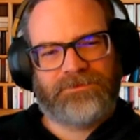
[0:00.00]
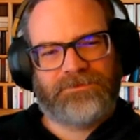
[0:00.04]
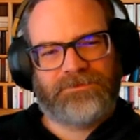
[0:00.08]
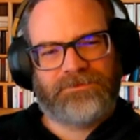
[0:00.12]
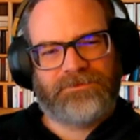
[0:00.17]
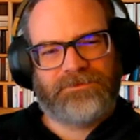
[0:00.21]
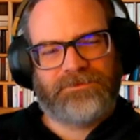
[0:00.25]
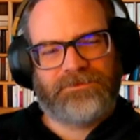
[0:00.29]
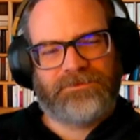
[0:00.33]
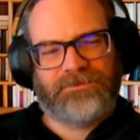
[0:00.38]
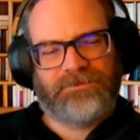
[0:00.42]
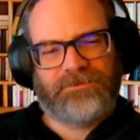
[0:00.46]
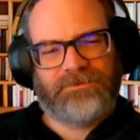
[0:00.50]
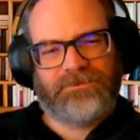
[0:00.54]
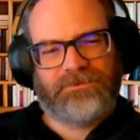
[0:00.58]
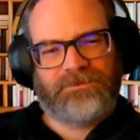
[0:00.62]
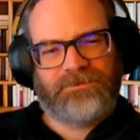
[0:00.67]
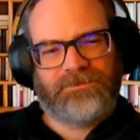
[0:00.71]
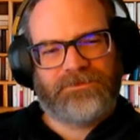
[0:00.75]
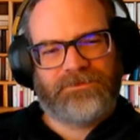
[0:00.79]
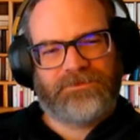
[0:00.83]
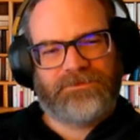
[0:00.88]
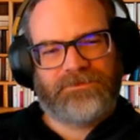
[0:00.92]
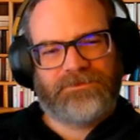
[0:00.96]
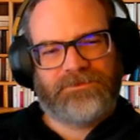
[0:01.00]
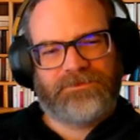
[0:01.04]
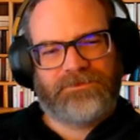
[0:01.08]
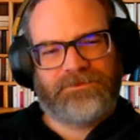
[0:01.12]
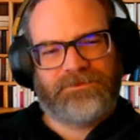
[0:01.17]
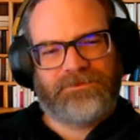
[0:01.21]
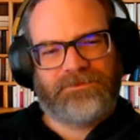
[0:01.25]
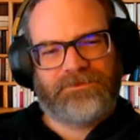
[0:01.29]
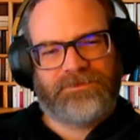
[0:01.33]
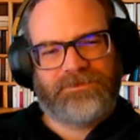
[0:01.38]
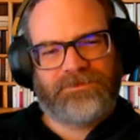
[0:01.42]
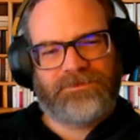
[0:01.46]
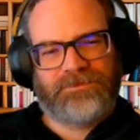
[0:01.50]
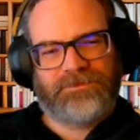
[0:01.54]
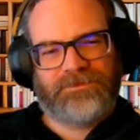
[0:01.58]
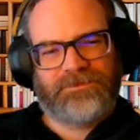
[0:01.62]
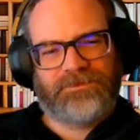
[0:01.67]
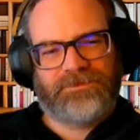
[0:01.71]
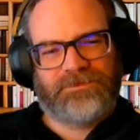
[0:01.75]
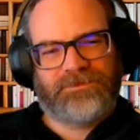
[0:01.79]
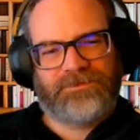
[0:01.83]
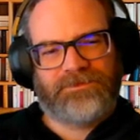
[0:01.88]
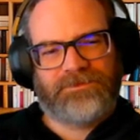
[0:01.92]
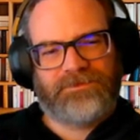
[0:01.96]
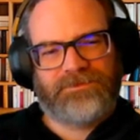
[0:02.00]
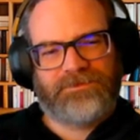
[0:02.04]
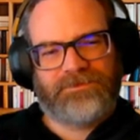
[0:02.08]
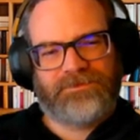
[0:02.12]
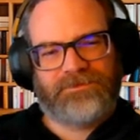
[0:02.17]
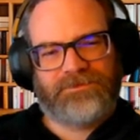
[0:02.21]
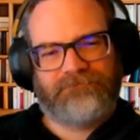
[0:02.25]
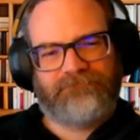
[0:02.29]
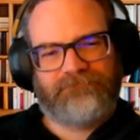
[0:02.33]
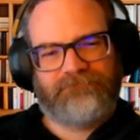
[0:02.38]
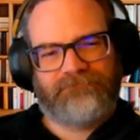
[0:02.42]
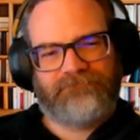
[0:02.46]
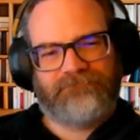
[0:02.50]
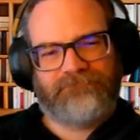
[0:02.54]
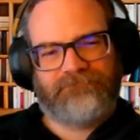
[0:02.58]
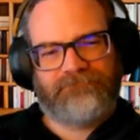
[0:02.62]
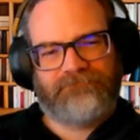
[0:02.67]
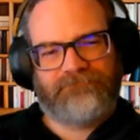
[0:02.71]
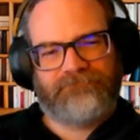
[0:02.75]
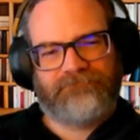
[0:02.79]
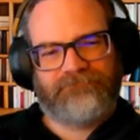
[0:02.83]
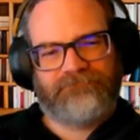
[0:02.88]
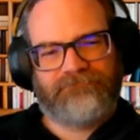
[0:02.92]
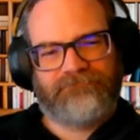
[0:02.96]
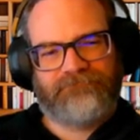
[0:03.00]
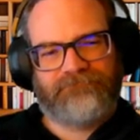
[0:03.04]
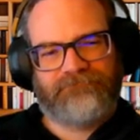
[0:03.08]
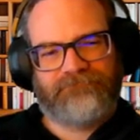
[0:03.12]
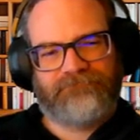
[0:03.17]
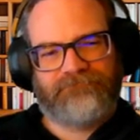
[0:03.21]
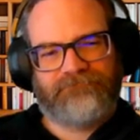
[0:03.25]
The person shown says nothing.